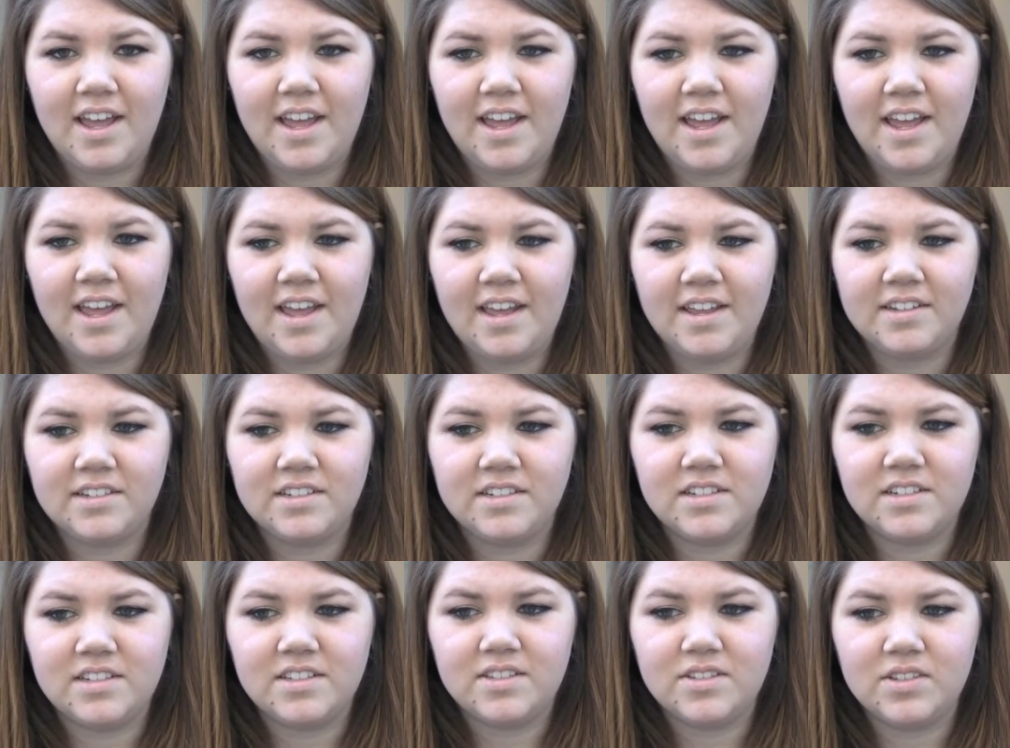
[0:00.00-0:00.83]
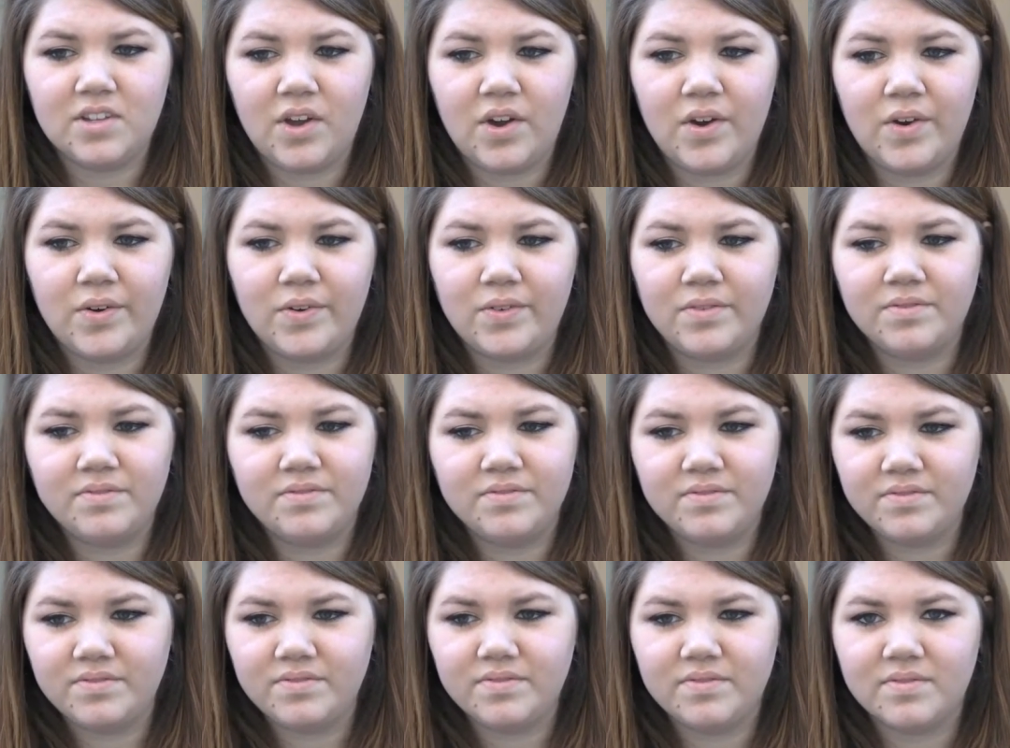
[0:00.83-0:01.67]
And so
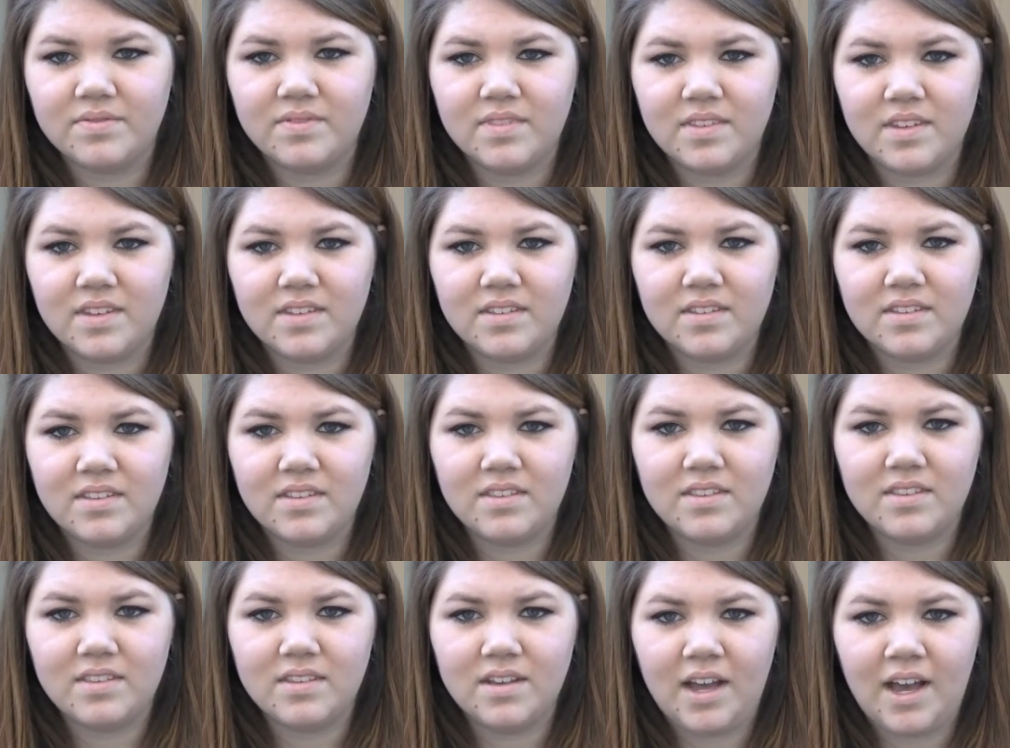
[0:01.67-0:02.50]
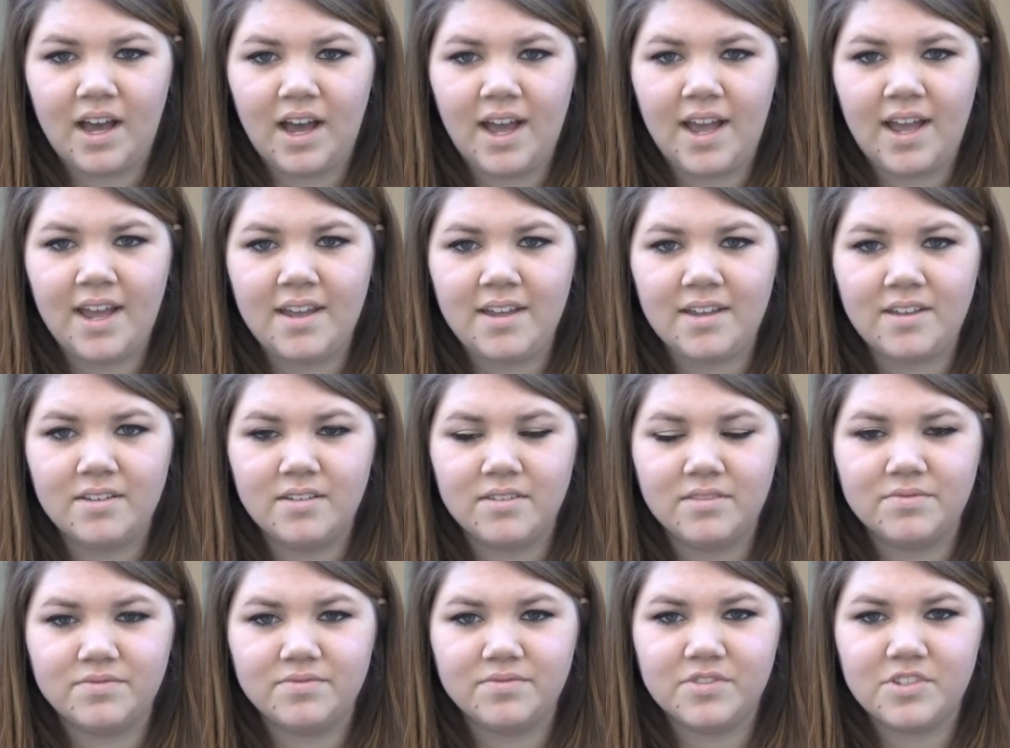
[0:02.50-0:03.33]

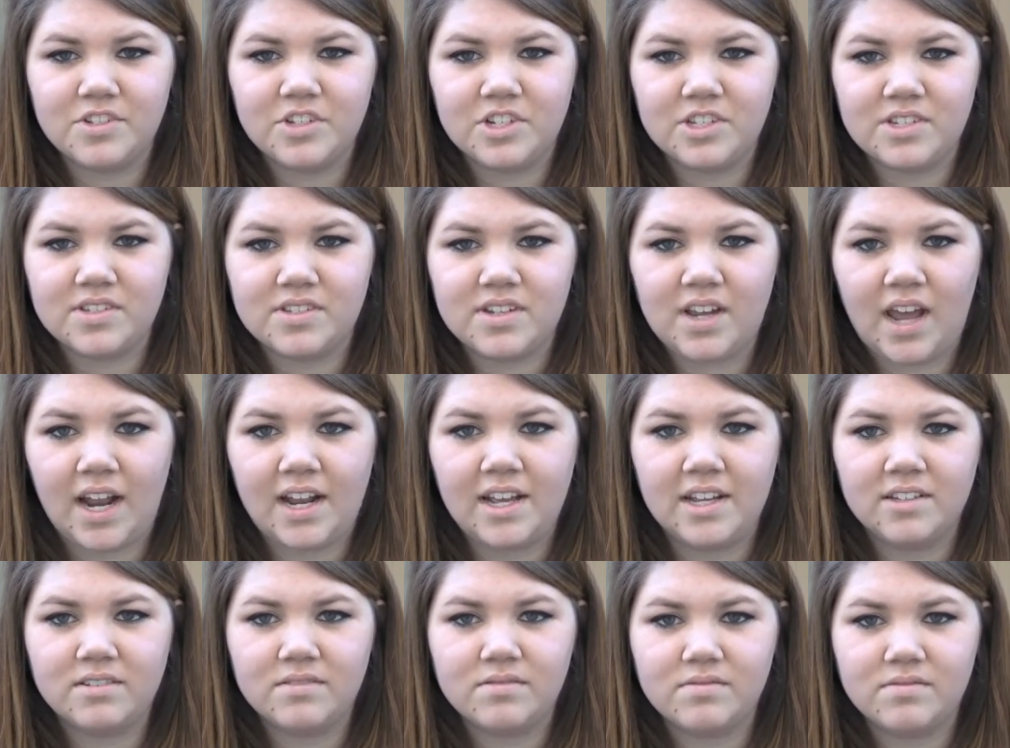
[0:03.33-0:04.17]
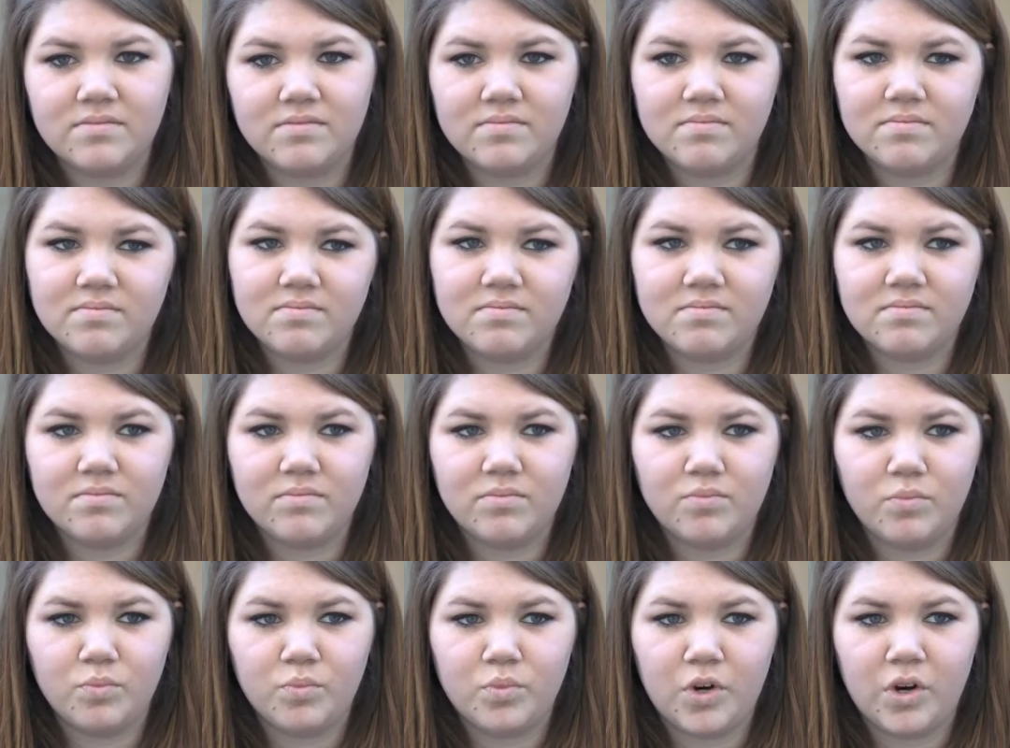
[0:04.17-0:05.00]
I just kind
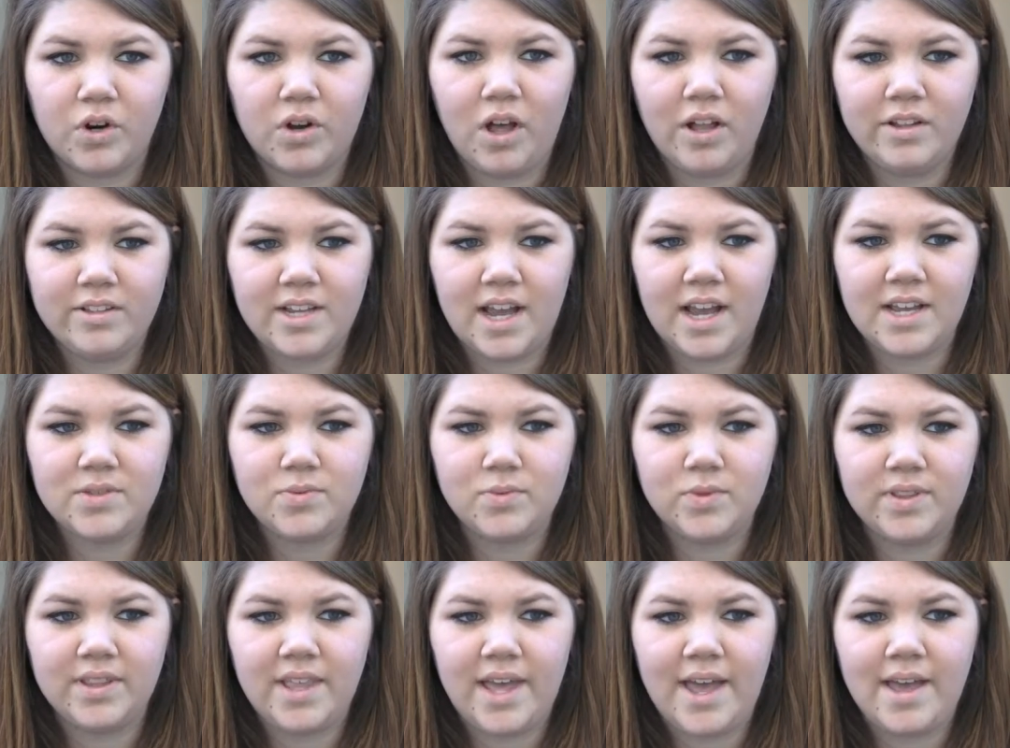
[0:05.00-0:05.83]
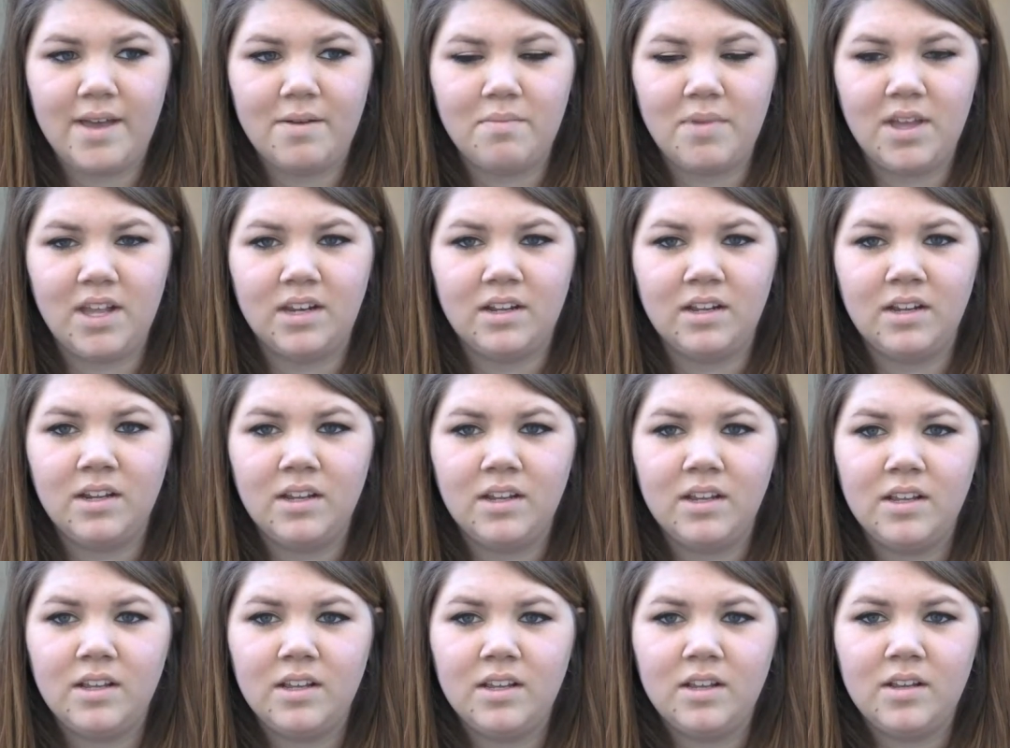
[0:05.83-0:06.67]
of broke all ties with them and
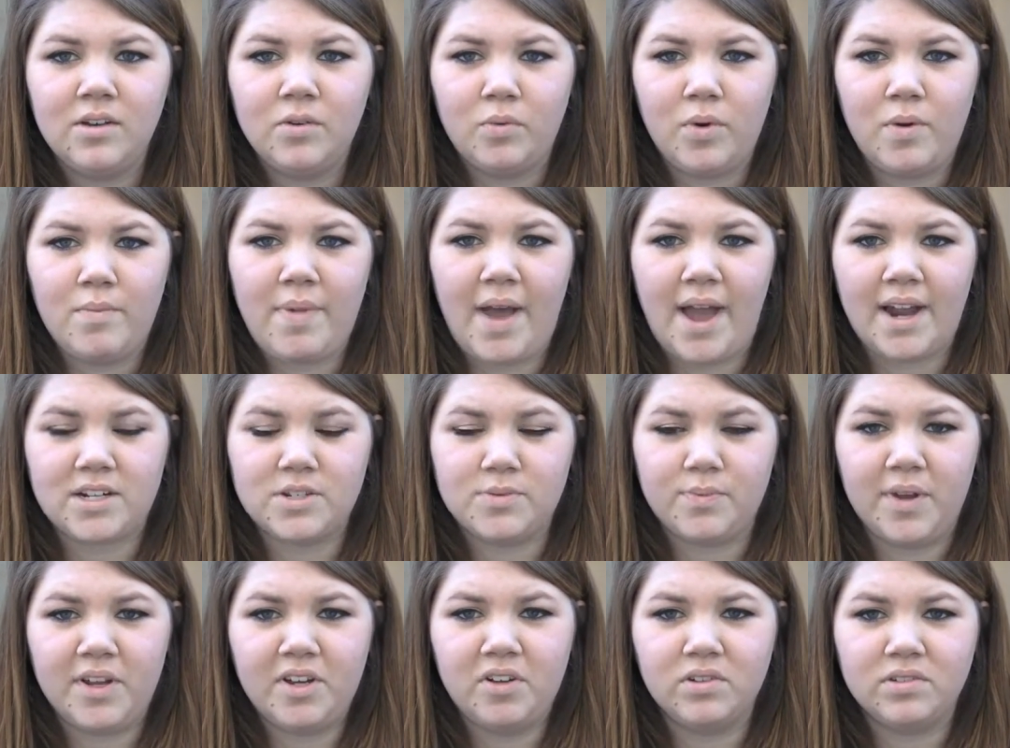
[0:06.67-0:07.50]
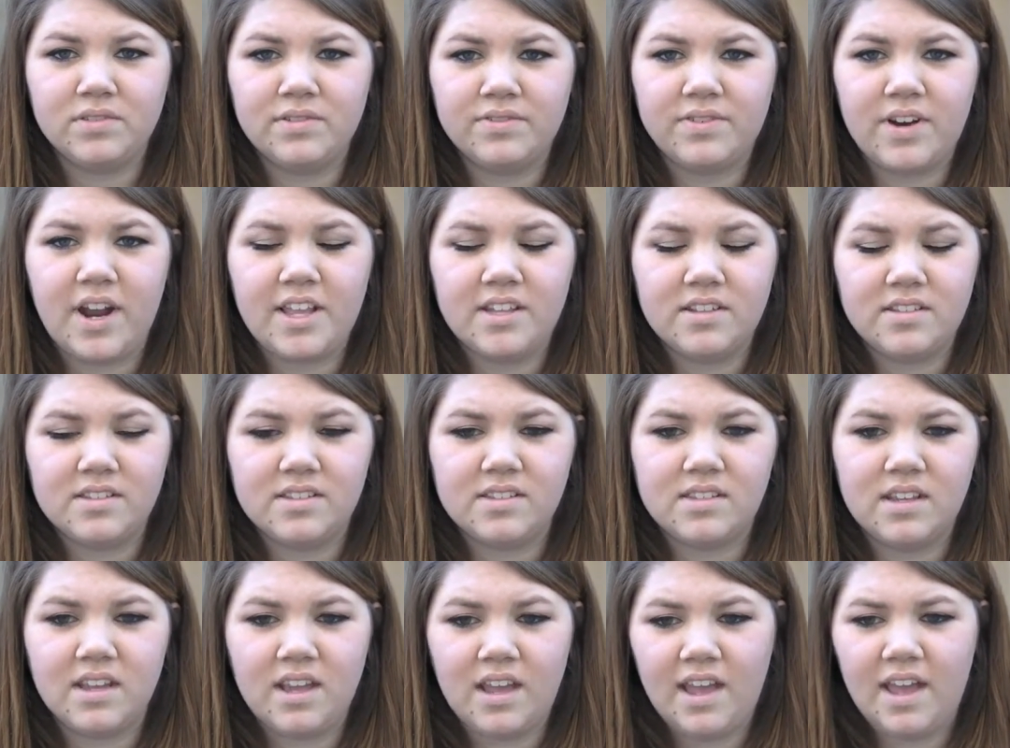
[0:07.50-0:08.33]
went back to my old
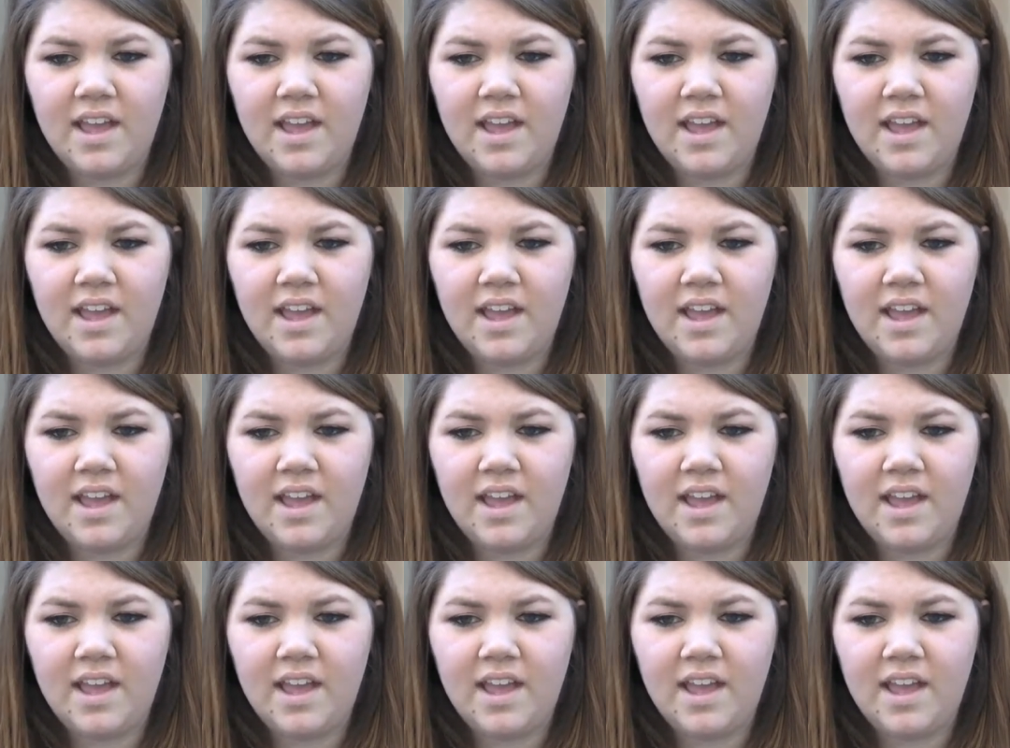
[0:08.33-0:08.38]
friends.